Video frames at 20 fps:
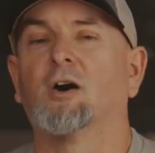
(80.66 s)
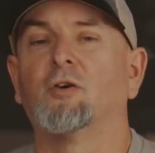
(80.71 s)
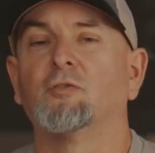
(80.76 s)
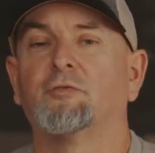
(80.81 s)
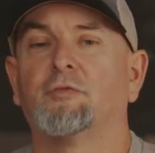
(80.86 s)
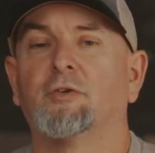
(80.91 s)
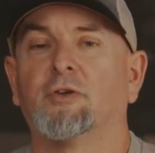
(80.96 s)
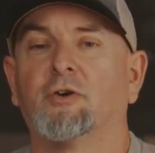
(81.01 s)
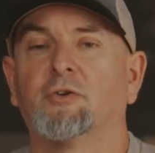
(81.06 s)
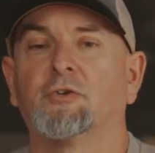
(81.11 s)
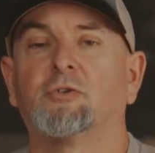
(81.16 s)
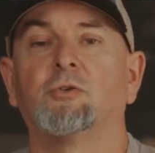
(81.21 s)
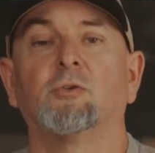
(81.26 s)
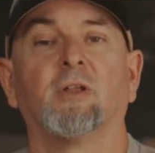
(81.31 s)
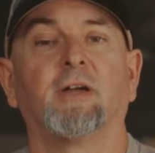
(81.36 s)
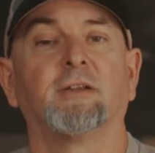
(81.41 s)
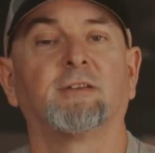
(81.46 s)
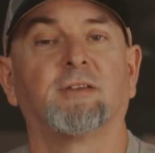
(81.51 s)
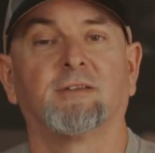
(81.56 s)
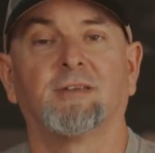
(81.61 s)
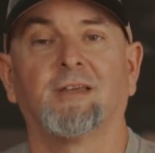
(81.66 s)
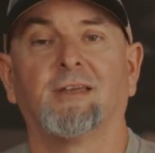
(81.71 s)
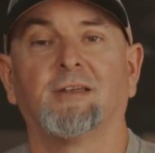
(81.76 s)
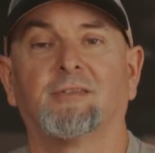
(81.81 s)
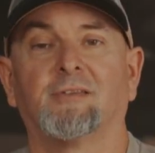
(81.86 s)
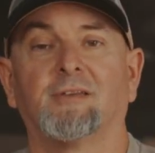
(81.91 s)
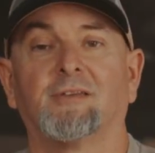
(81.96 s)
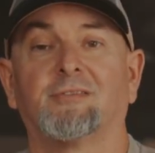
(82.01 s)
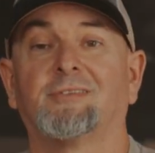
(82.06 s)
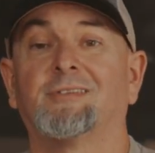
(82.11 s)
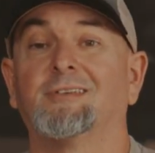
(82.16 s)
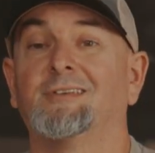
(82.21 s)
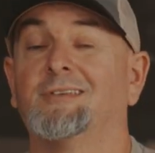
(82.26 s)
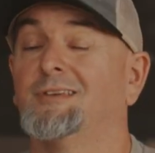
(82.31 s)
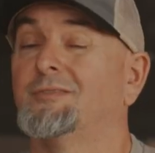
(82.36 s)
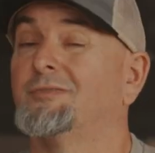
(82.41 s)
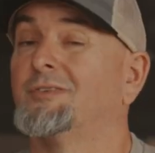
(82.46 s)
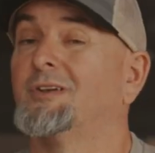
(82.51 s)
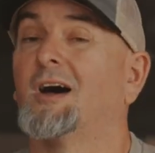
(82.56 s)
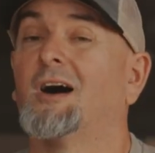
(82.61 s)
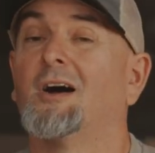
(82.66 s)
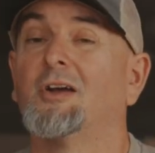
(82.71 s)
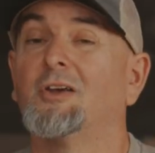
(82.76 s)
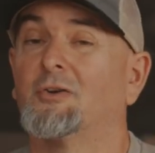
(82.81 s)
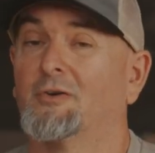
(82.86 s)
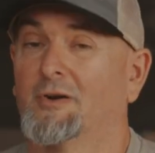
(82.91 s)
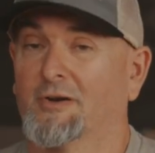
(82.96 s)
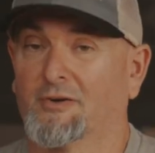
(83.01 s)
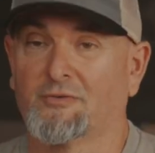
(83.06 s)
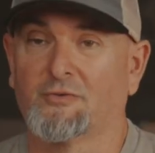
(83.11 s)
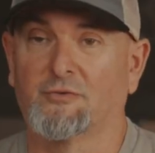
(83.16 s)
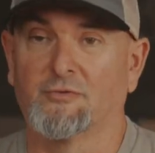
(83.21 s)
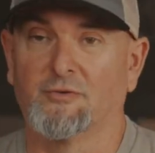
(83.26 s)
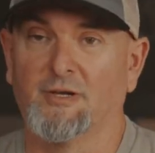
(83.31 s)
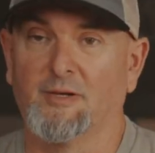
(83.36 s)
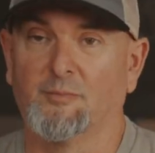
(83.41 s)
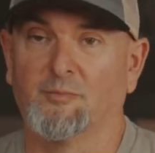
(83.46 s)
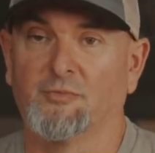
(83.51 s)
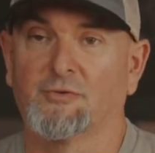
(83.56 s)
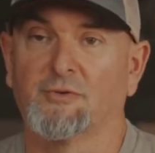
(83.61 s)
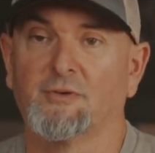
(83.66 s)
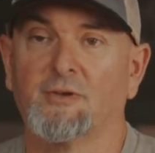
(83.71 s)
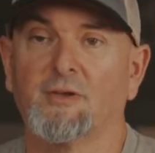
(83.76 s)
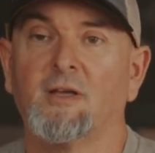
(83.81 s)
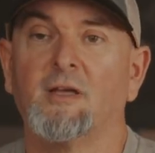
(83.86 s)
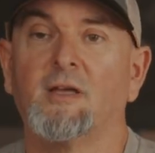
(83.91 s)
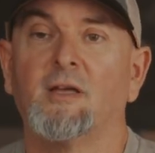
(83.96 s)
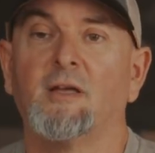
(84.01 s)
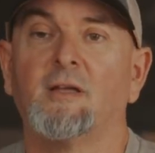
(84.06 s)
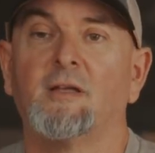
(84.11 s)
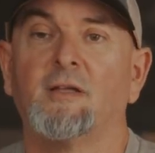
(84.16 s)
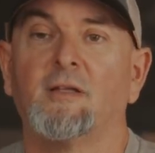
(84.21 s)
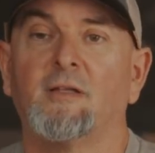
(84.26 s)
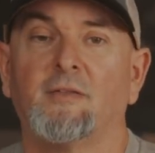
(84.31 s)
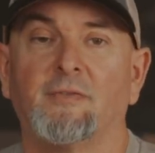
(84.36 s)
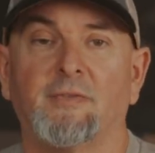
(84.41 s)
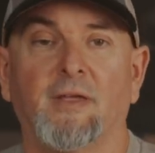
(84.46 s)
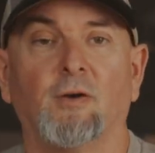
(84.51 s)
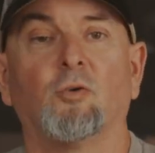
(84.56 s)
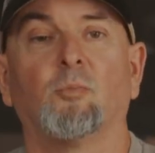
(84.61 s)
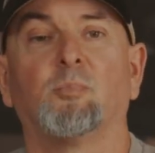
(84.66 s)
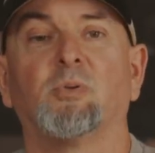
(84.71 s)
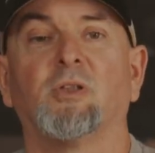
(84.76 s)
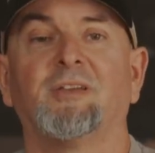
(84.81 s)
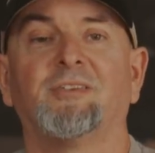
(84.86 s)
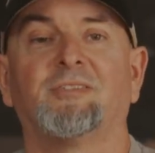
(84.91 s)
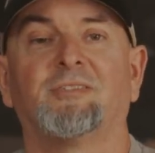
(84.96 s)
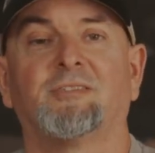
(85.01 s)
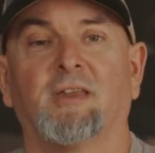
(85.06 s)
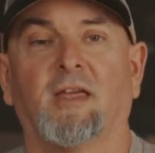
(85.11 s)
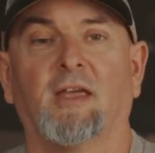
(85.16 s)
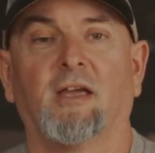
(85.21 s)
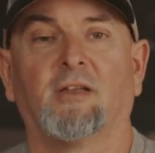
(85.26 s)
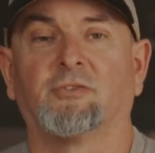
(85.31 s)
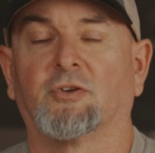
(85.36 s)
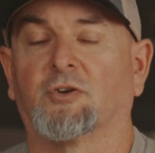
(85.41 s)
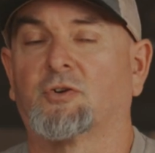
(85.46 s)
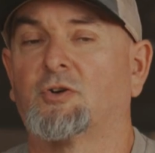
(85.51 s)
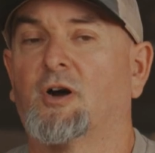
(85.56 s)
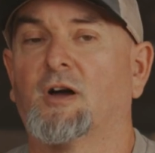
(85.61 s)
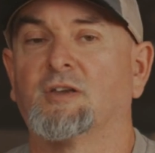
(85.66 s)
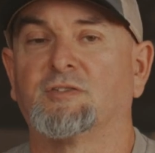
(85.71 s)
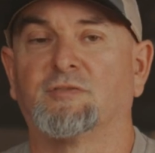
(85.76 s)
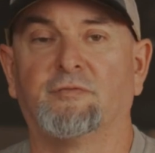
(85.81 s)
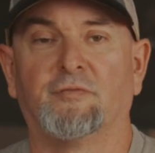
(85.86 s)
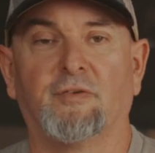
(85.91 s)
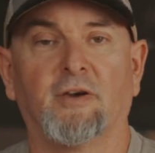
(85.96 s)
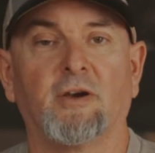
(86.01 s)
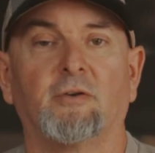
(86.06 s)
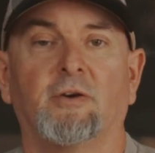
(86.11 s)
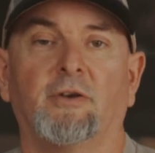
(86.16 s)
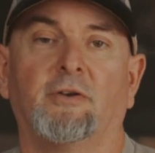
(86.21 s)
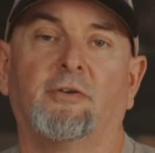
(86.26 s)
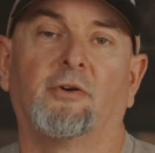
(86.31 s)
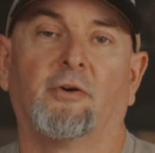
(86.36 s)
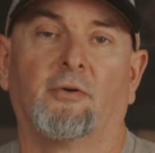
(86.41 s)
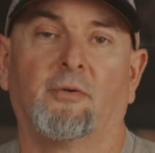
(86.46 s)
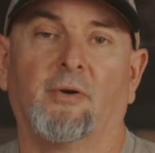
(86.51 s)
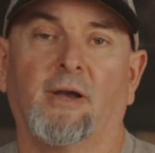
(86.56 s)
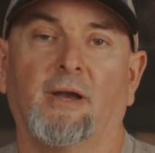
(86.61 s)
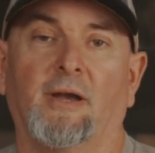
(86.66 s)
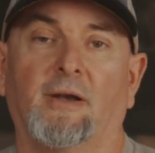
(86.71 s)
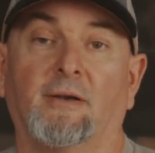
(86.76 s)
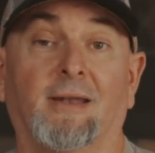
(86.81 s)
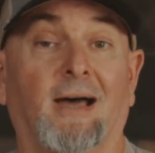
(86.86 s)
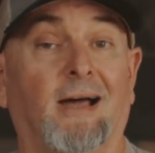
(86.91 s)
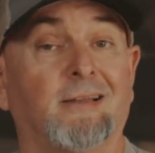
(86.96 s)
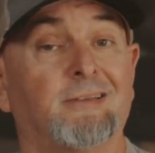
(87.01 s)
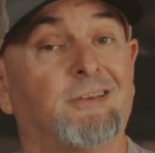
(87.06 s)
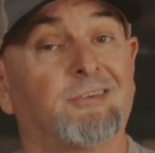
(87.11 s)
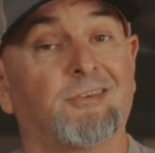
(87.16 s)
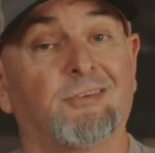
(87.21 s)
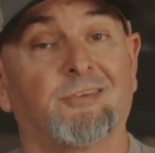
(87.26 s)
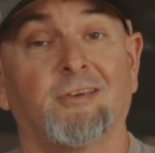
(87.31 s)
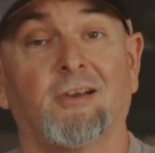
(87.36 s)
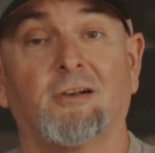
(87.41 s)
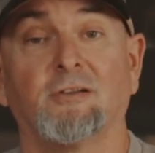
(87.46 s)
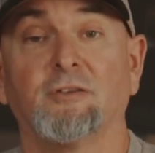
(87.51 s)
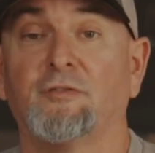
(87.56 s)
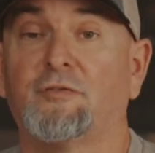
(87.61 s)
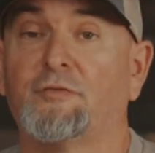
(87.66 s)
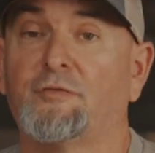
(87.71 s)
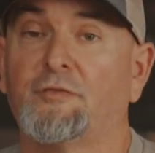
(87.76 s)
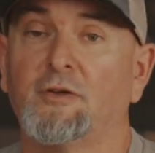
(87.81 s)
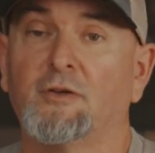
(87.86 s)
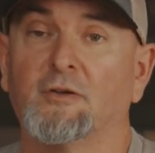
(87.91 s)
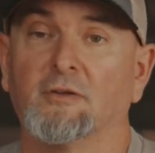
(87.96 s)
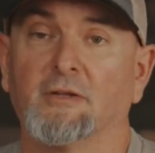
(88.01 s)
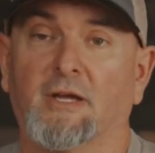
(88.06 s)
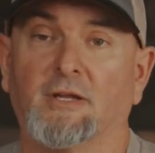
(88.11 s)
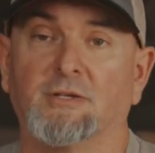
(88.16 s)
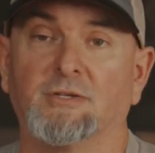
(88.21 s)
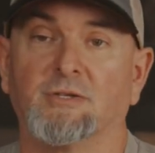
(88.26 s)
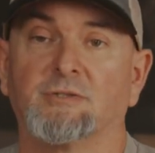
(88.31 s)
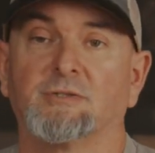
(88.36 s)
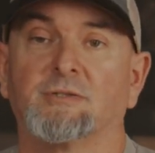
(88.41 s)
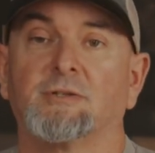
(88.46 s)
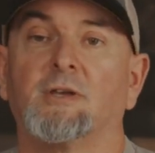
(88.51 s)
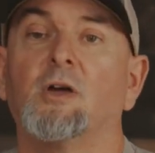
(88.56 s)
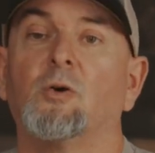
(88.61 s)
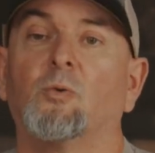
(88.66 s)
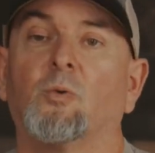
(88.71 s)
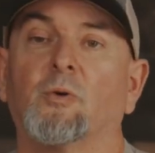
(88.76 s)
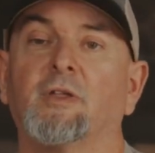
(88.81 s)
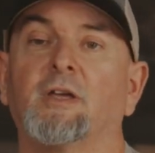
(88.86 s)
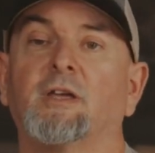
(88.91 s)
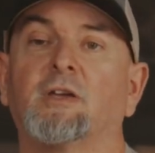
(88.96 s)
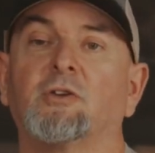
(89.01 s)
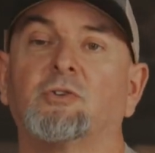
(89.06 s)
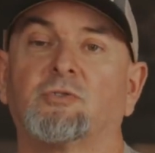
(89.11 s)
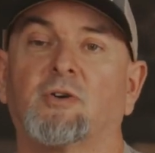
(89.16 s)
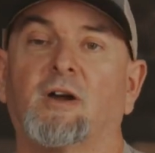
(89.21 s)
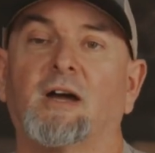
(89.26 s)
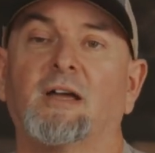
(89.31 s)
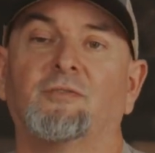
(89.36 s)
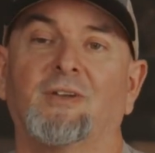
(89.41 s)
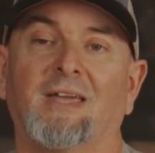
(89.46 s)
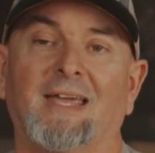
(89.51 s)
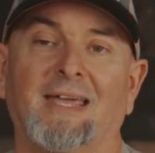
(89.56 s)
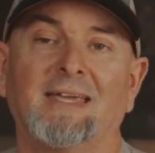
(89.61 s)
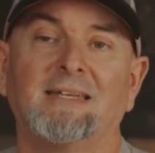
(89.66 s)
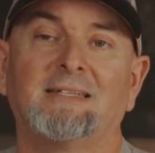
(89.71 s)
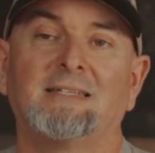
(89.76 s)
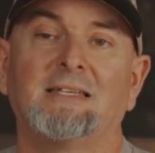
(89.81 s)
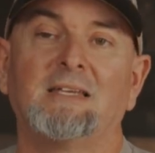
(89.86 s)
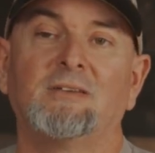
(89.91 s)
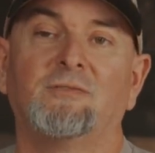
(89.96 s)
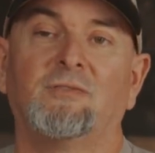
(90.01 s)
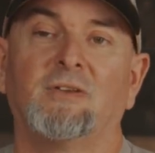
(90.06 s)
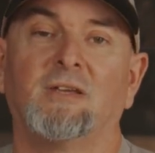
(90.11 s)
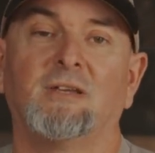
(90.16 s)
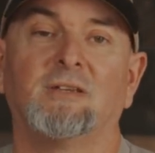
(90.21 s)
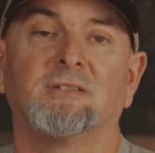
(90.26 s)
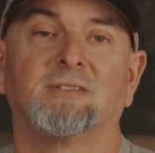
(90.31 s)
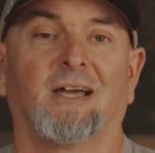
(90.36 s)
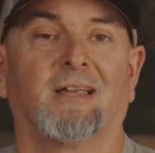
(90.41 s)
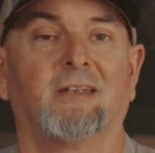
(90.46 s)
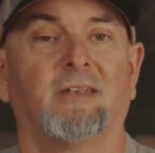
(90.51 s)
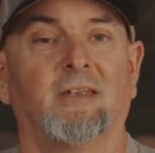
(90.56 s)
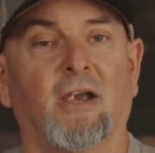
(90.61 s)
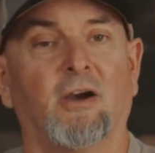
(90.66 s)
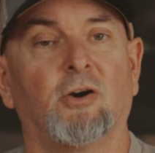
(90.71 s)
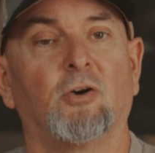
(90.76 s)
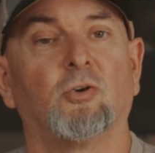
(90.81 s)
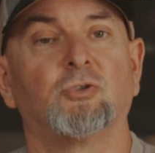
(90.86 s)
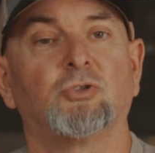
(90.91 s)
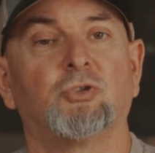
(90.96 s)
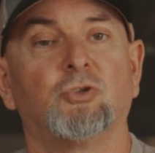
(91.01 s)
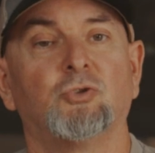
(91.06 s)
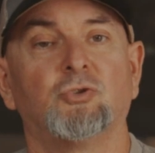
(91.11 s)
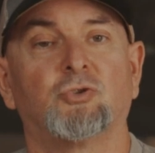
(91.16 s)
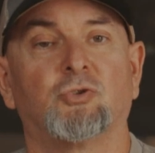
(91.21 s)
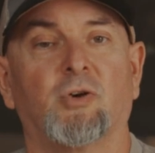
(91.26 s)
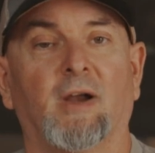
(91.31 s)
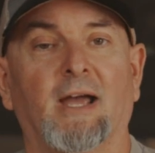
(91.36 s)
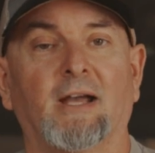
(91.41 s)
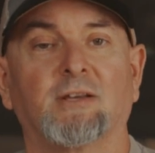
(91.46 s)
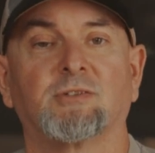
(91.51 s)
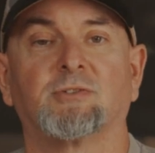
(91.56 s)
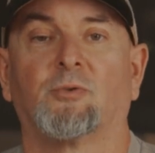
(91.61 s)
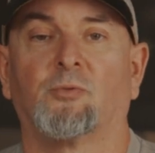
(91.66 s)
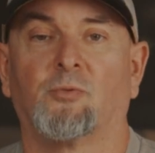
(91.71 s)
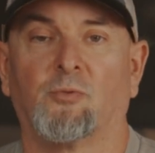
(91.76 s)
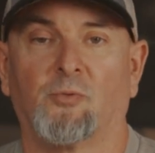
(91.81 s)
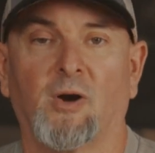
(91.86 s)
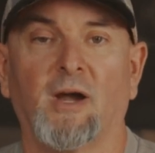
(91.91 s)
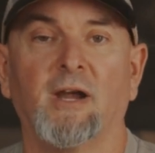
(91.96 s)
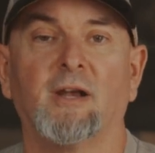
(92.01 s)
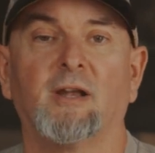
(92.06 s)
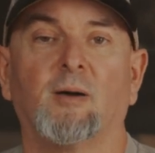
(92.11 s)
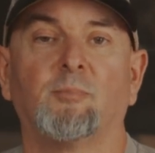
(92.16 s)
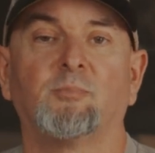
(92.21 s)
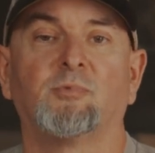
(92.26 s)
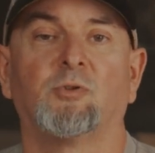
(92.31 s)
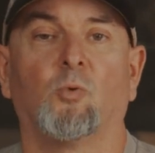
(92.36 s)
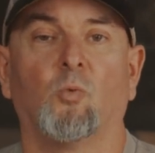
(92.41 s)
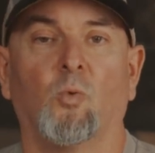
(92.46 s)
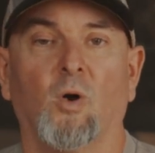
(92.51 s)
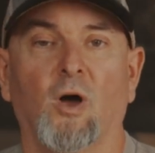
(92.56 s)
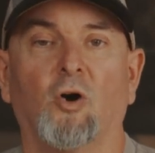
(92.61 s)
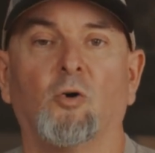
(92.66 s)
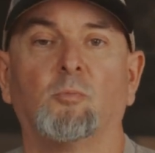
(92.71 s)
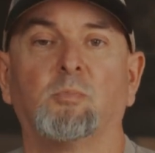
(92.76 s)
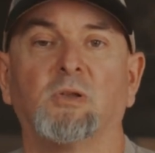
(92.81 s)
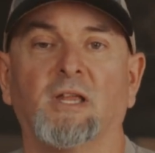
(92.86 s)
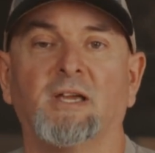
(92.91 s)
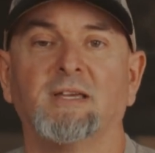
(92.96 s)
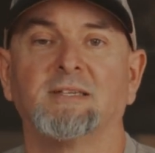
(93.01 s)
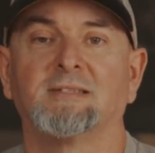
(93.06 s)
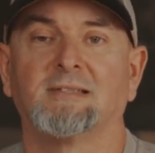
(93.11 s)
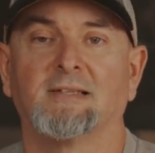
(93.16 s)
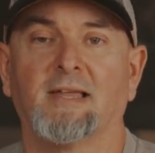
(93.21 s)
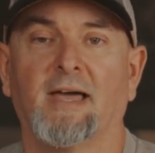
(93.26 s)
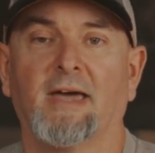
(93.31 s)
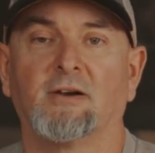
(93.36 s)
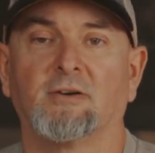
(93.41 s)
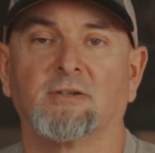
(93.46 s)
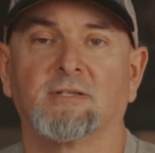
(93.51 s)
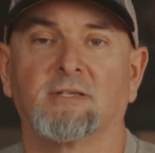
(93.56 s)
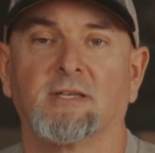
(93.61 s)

outfitters who like to take this to even higher extremes. They will place stands across varied terrain, not necessarily field edges, where they can drive ATVs on narrow two tracks right up to well-placed ladder